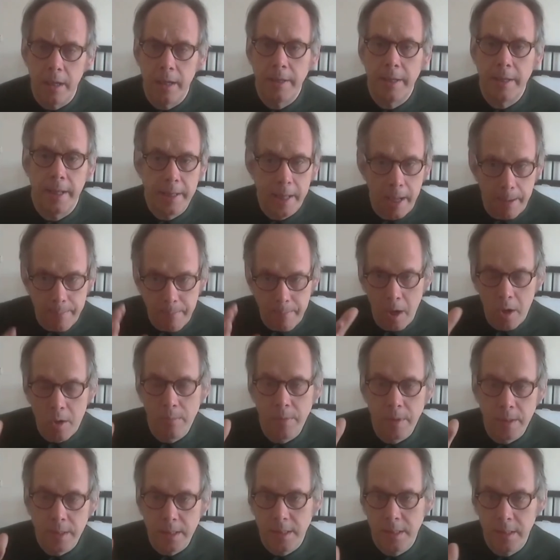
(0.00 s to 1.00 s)
And at that
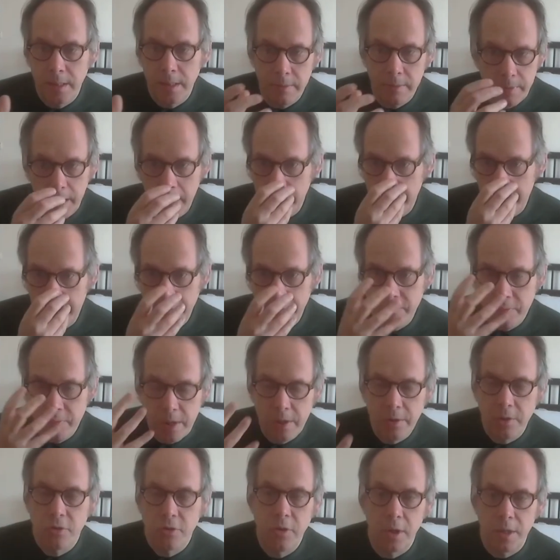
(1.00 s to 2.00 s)
moment, I had a
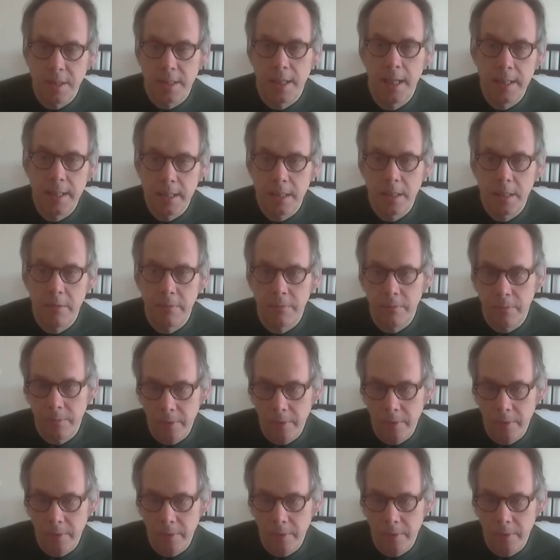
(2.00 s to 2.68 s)
real strong sense of